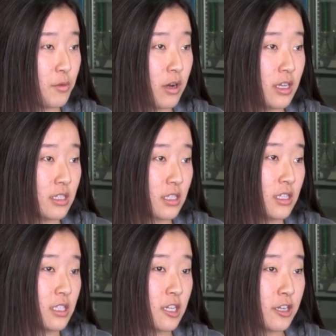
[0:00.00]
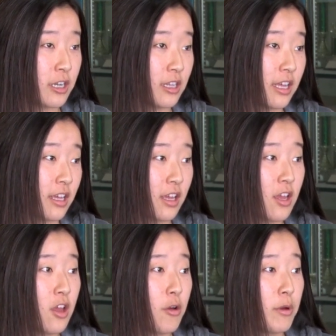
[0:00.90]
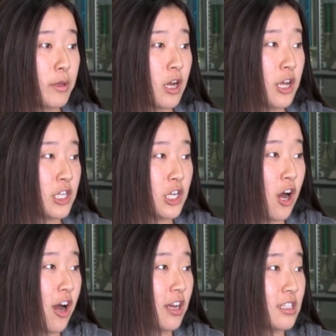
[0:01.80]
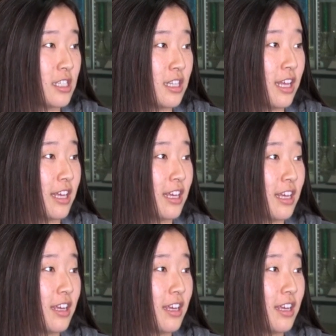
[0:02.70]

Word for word: it was considering like we were the underdogs and like